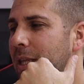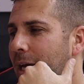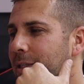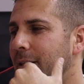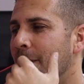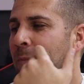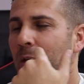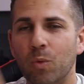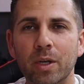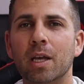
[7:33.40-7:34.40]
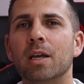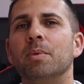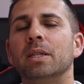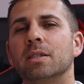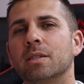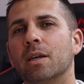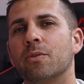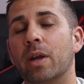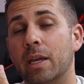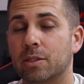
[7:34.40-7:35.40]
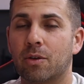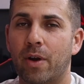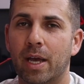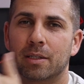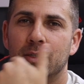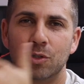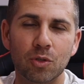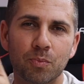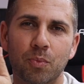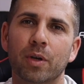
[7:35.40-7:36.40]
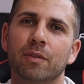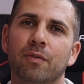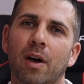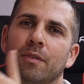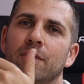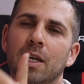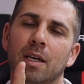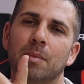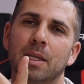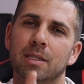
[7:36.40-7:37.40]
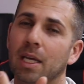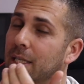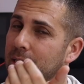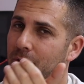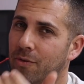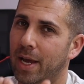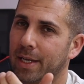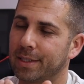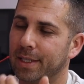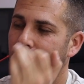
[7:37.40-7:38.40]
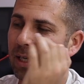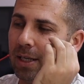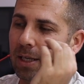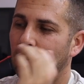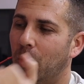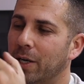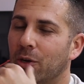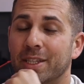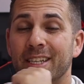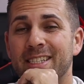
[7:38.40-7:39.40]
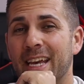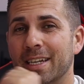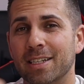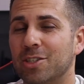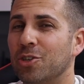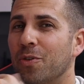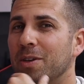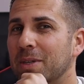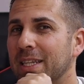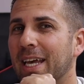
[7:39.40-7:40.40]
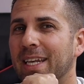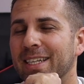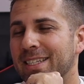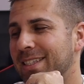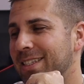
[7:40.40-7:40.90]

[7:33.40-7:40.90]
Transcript: that 1 gigabit is, cor is correct, 2.5 gigabits is correct. Why not the 10? It's showing me that it's